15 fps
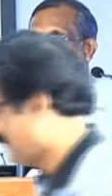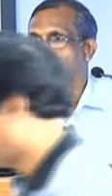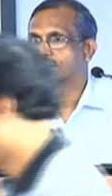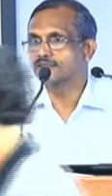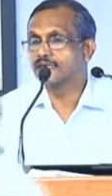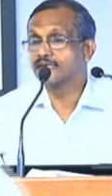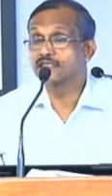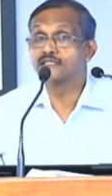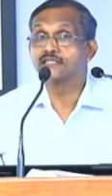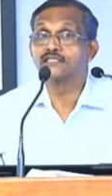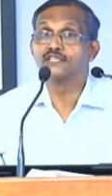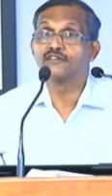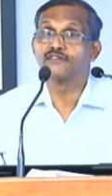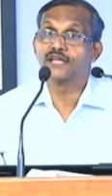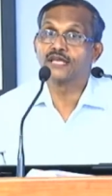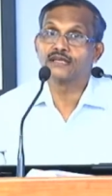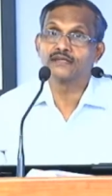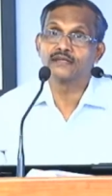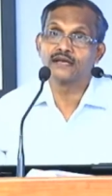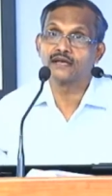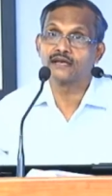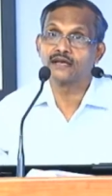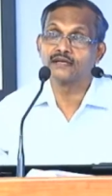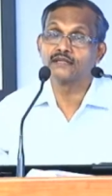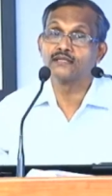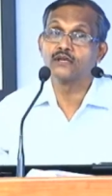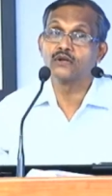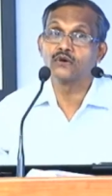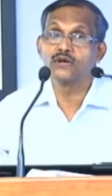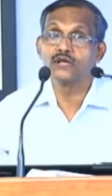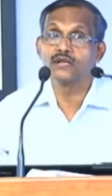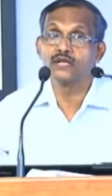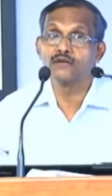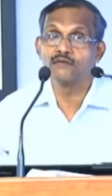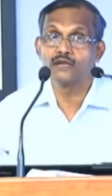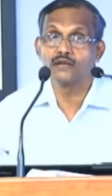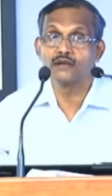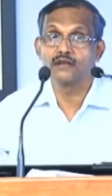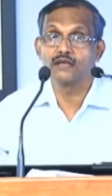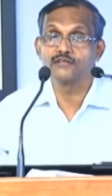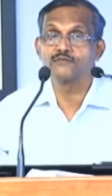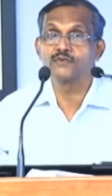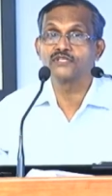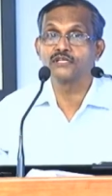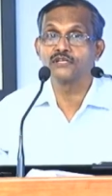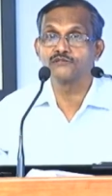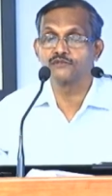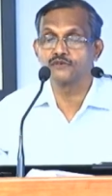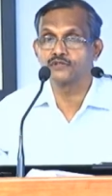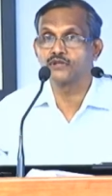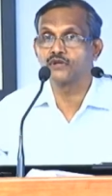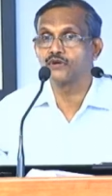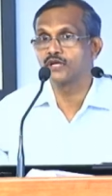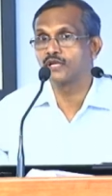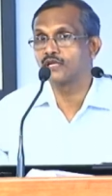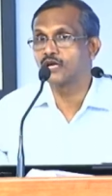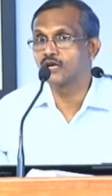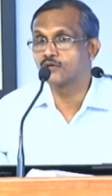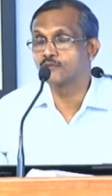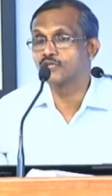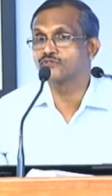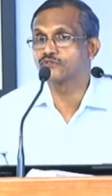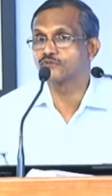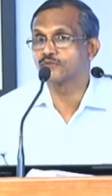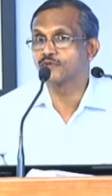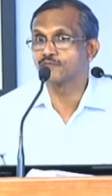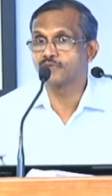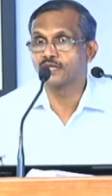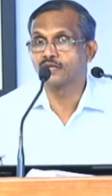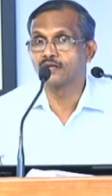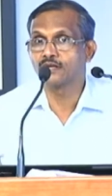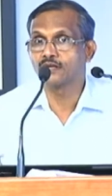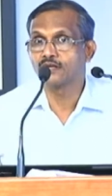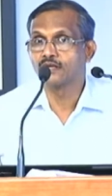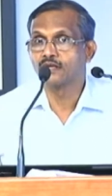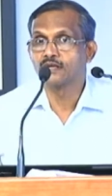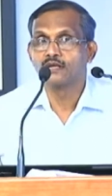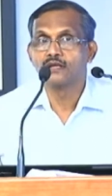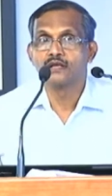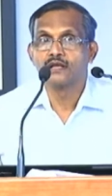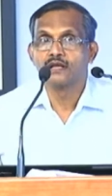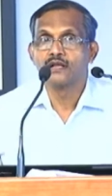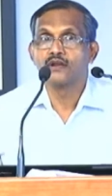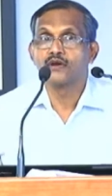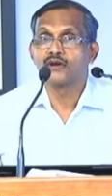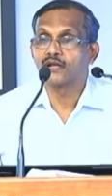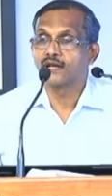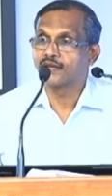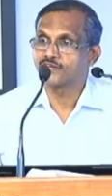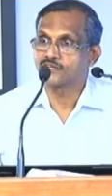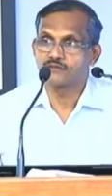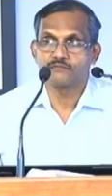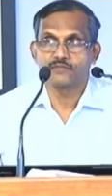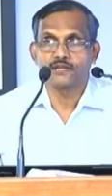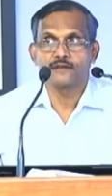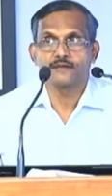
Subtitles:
scarcity of data at the local level, especially for the local governments to prepare local action plan.